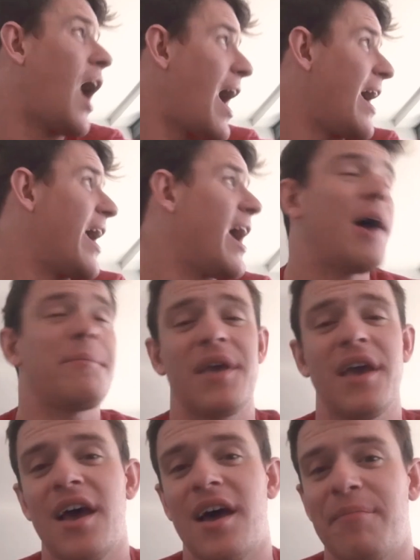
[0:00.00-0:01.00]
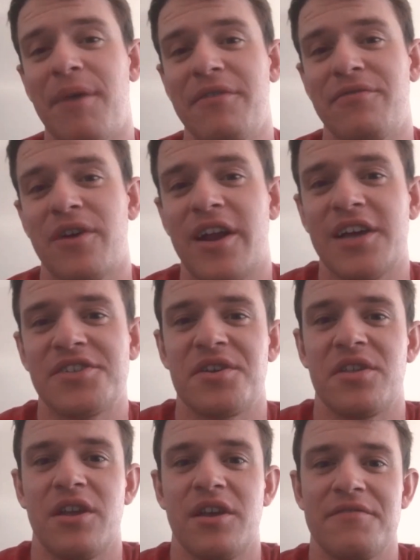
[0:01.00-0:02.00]
I am. Yeah, my friend
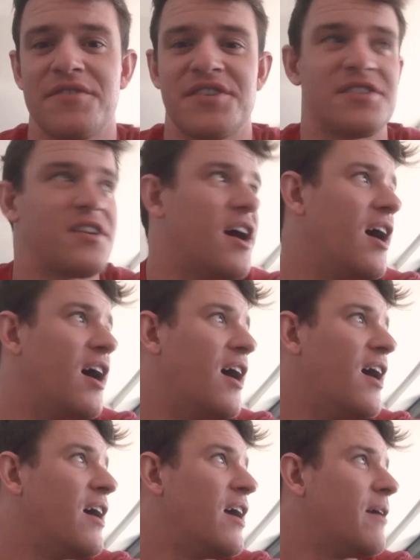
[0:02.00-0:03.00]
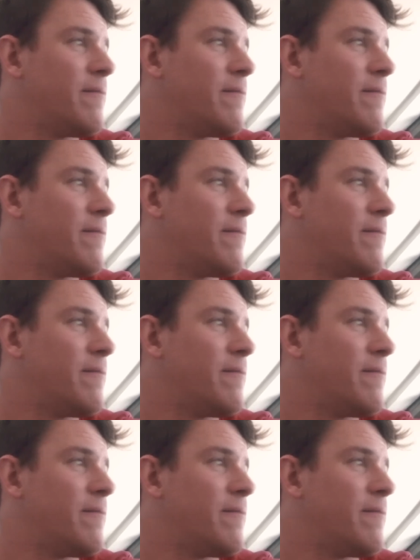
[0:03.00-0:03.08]
actually lives uh,